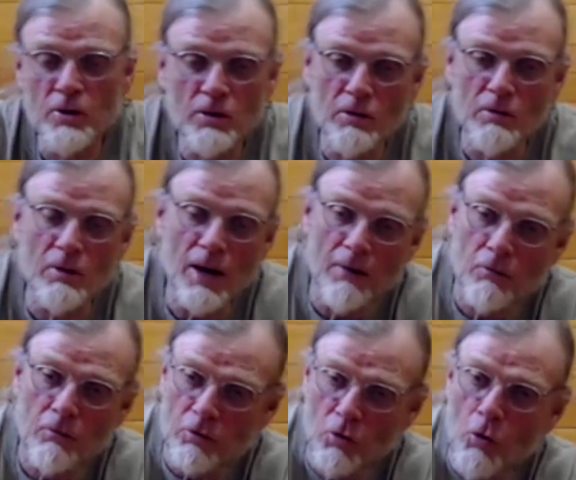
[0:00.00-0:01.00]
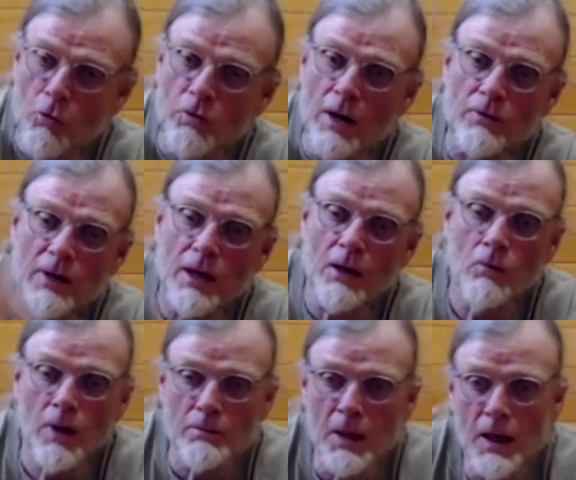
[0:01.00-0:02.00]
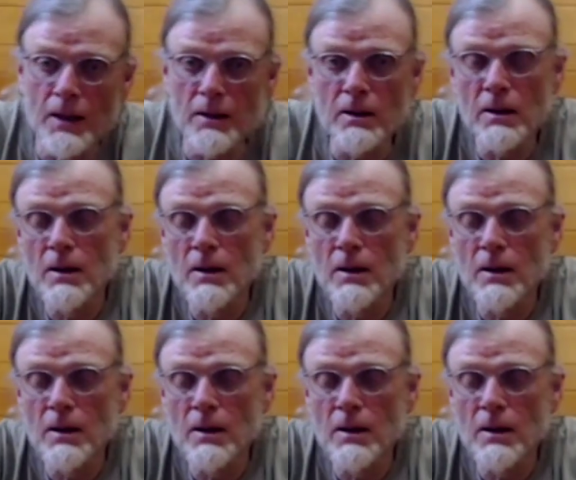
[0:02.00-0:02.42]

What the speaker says: and you'll have growth out that one bud.